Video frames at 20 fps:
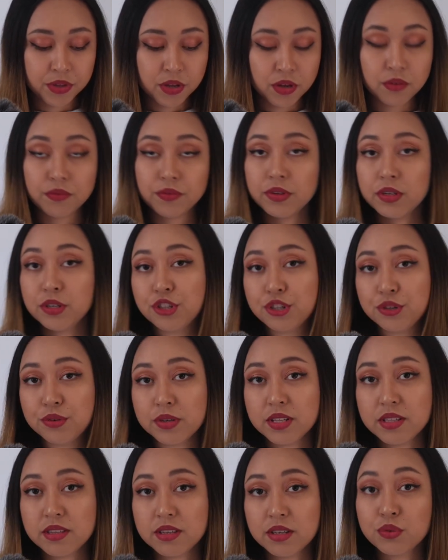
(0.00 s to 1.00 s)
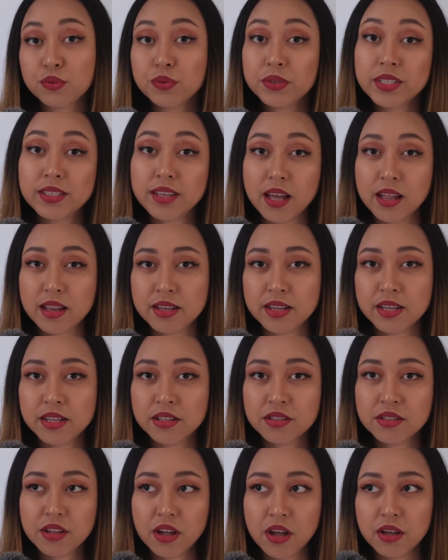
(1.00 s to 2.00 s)
futuristic
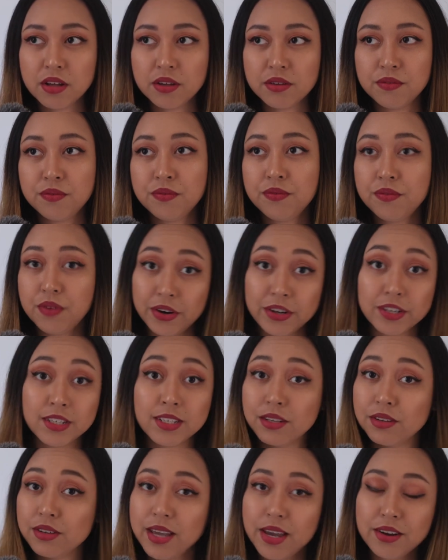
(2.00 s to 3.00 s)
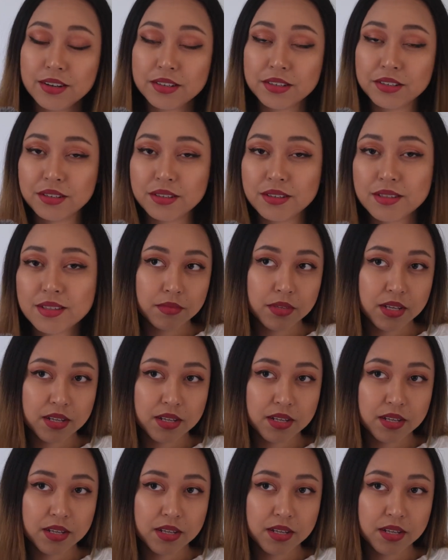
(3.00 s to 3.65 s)
retellings of fairy tale characters.